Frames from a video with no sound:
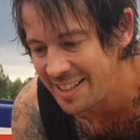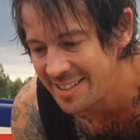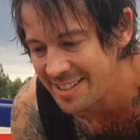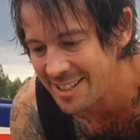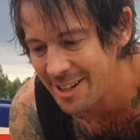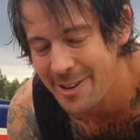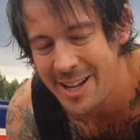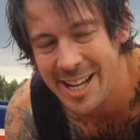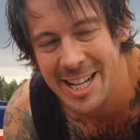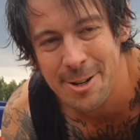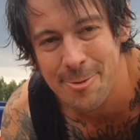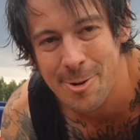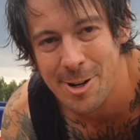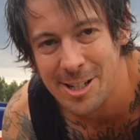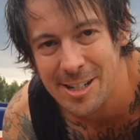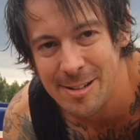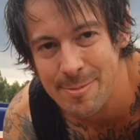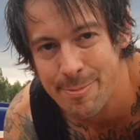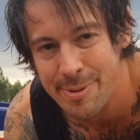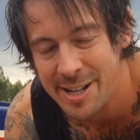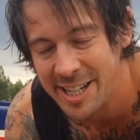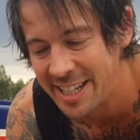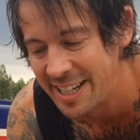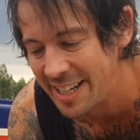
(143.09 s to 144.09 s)
So anyone
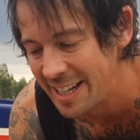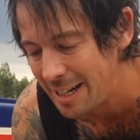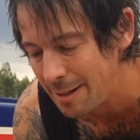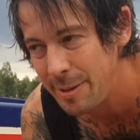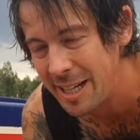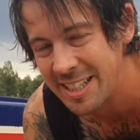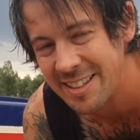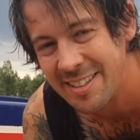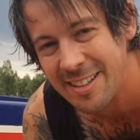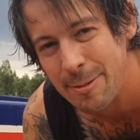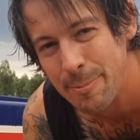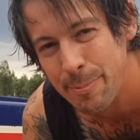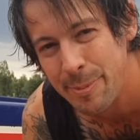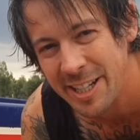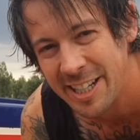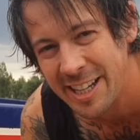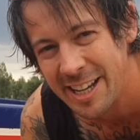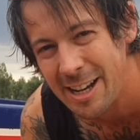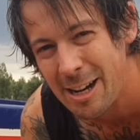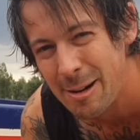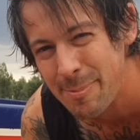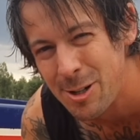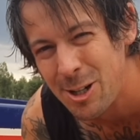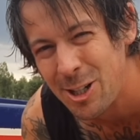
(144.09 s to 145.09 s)
can pick it up. Bex can pick
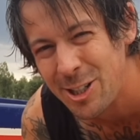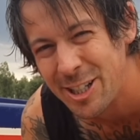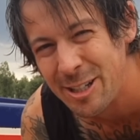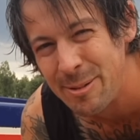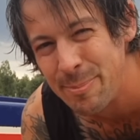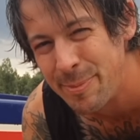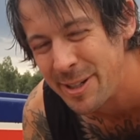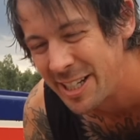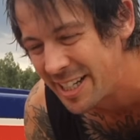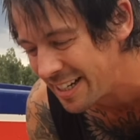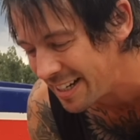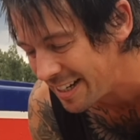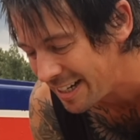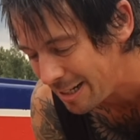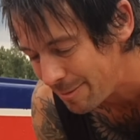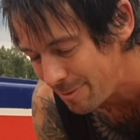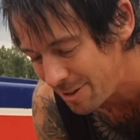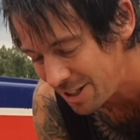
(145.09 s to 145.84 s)
it up, I can pick it up.